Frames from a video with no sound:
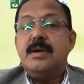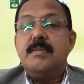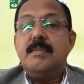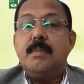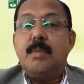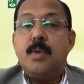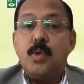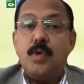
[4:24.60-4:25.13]

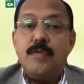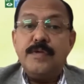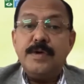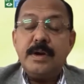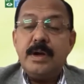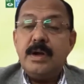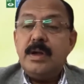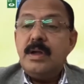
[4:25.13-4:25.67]

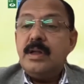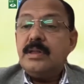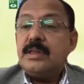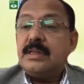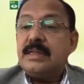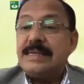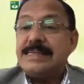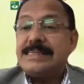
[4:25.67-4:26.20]
Moreover,
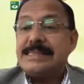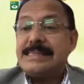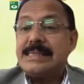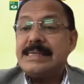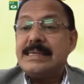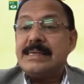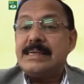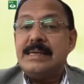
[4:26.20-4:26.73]
this
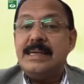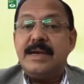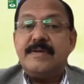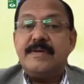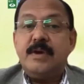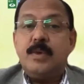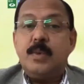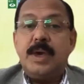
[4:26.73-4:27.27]

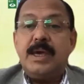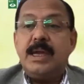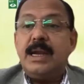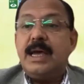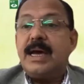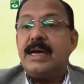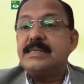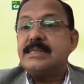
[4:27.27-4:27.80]
electric vehicle
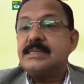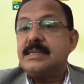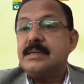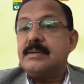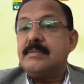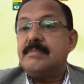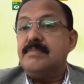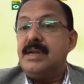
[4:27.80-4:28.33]
has
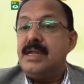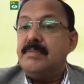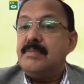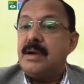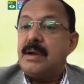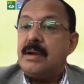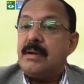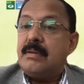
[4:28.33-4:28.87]

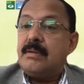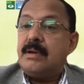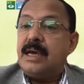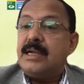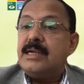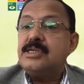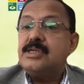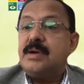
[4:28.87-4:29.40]
minimal,
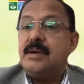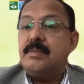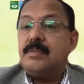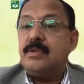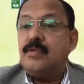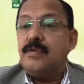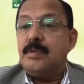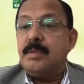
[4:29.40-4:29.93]
negligible
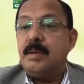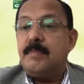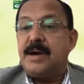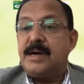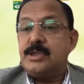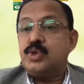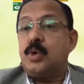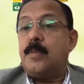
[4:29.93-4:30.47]
movable
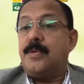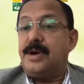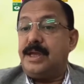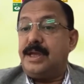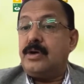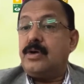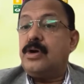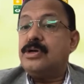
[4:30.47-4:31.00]
parts, so
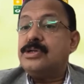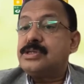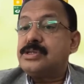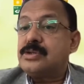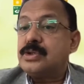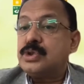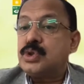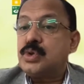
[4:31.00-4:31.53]
operating costs
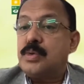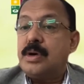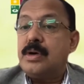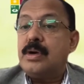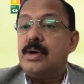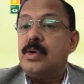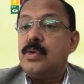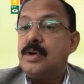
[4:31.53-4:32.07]
also are
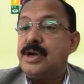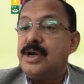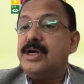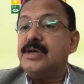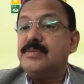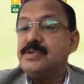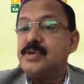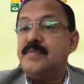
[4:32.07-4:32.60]
lower in
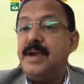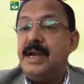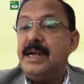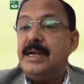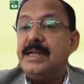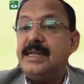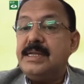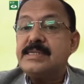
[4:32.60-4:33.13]
terms of
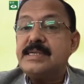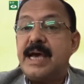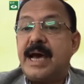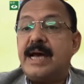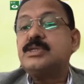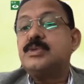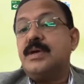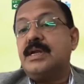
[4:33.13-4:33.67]
maintenance,
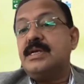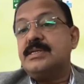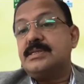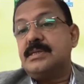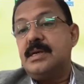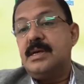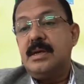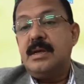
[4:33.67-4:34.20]
as well
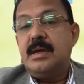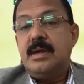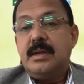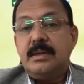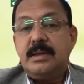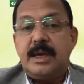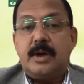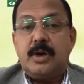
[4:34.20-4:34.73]
as
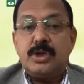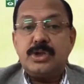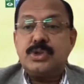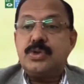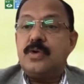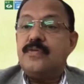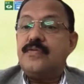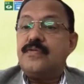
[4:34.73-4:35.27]
the cost
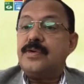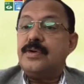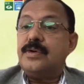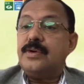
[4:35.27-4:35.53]
of